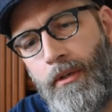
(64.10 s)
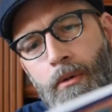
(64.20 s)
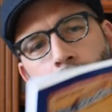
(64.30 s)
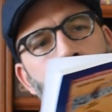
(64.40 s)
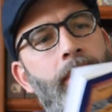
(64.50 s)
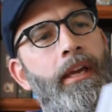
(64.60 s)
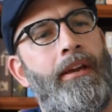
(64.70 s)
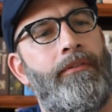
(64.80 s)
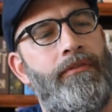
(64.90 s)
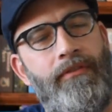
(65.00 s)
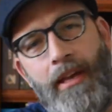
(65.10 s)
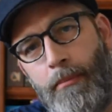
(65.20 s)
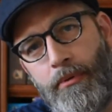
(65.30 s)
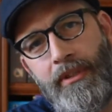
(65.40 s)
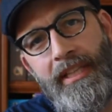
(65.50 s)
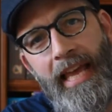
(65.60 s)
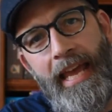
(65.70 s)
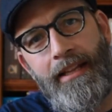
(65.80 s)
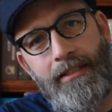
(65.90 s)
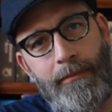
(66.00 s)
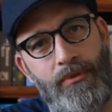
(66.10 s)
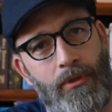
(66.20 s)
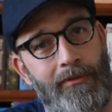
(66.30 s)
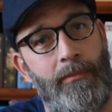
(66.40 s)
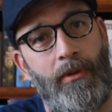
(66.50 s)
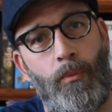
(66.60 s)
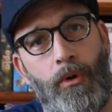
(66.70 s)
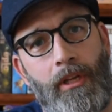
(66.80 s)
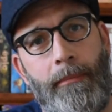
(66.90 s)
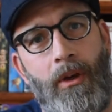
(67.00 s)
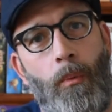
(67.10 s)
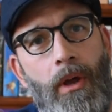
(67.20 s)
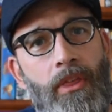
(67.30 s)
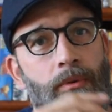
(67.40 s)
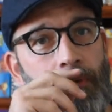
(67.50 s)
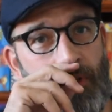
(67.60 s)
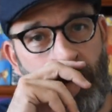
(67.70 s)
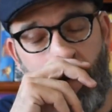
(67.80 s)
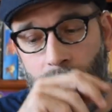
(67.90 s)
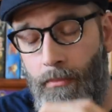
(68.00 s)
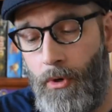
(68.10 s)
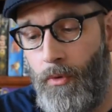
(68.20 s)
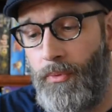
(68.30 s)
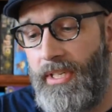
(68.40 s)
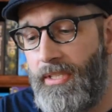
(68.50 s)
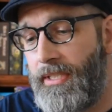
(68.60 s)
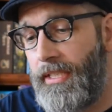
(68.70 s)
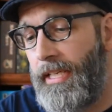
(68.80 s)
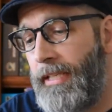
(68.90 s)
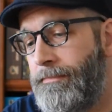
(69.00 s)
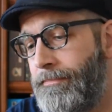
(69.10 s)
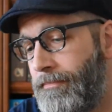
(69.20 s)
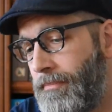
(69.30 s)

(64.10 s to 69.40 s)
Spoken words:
old. I have Fabled Lands. I'm sort of been working my way through this one more recently.